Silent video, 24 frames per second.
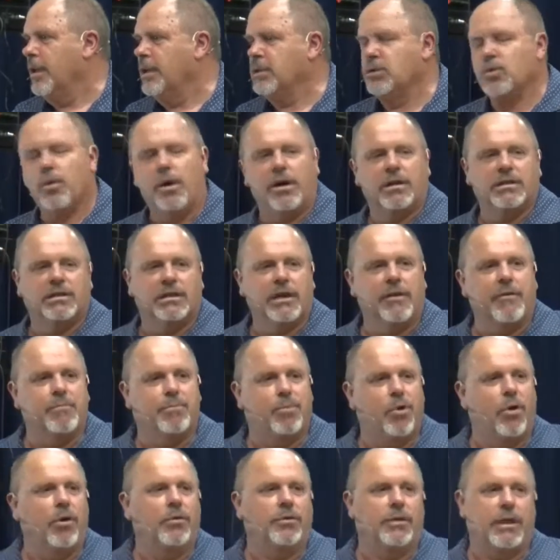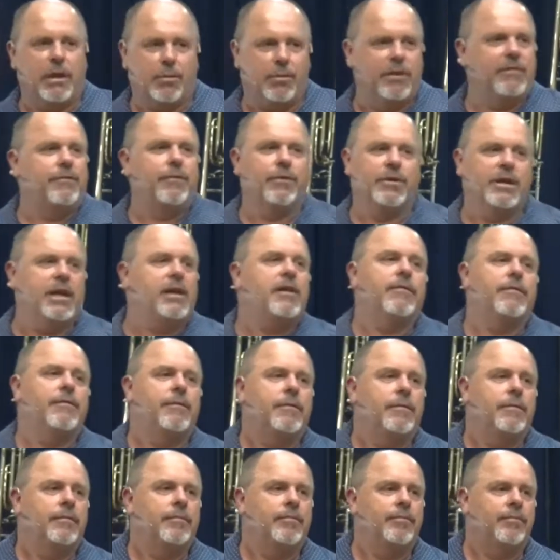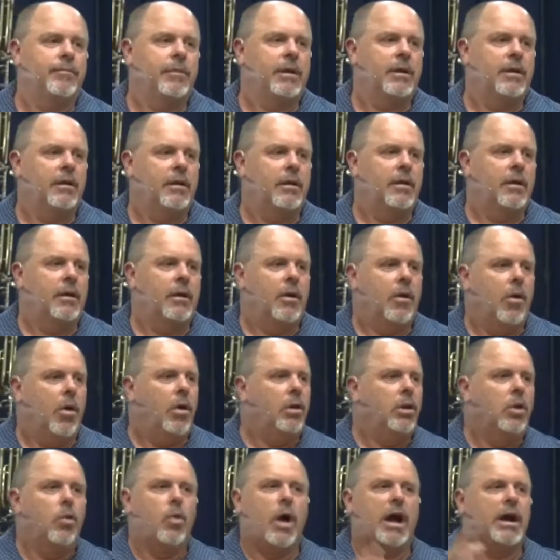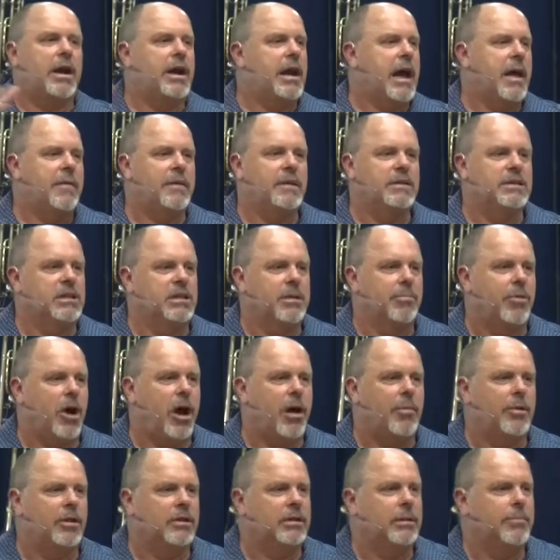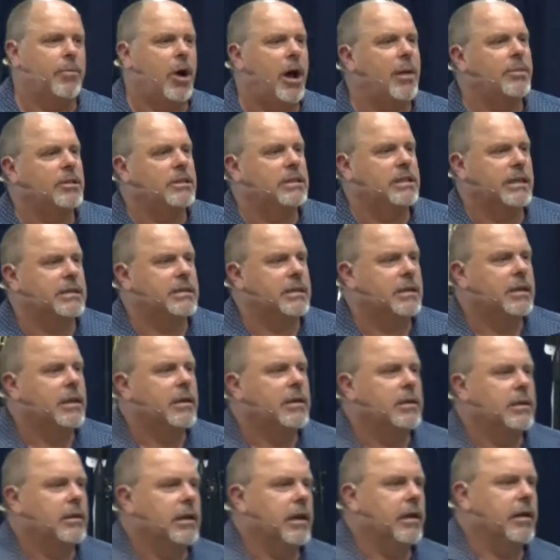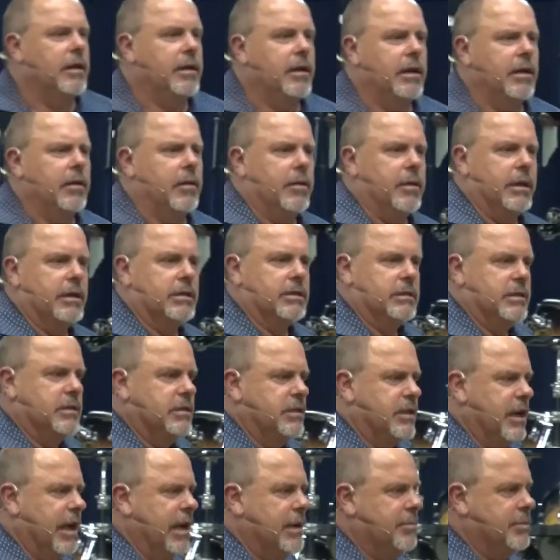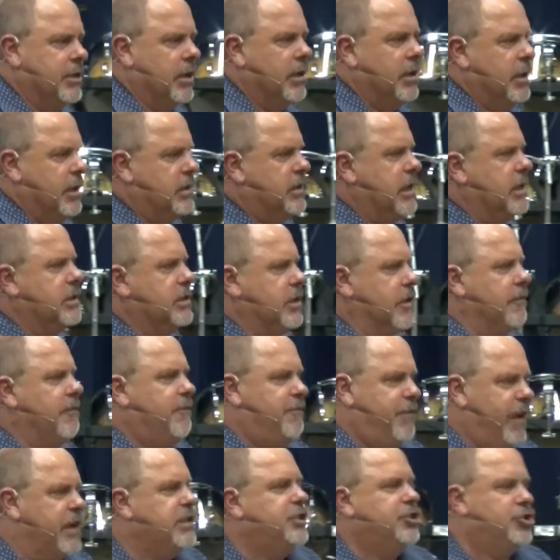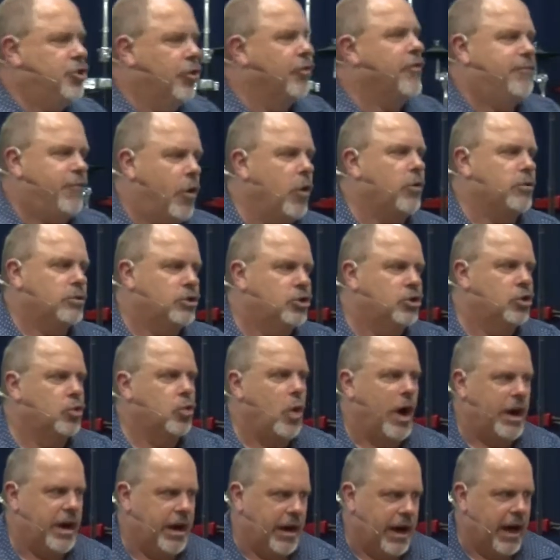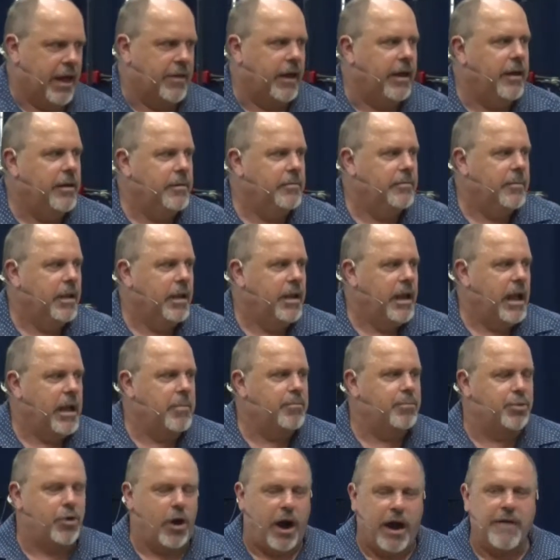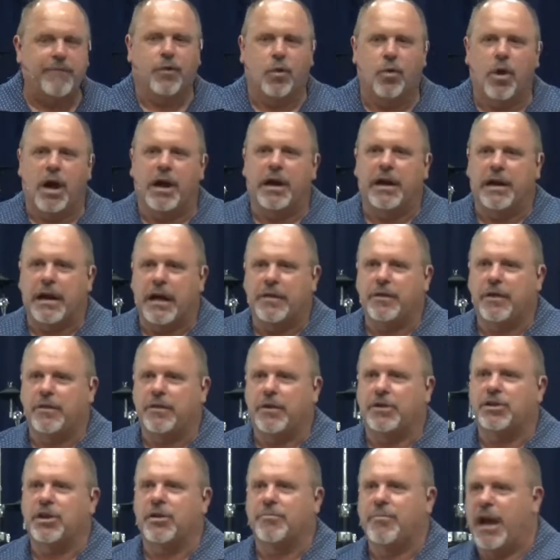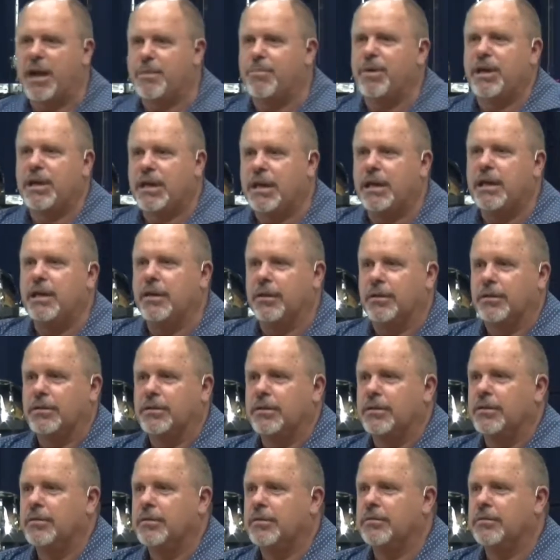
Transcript: That's why it's so important that we forgive. All the one another's in the Bible, the Bible says, uh, I think it's in James, it says, confess your faults to one another and pray for one another that you may be healed.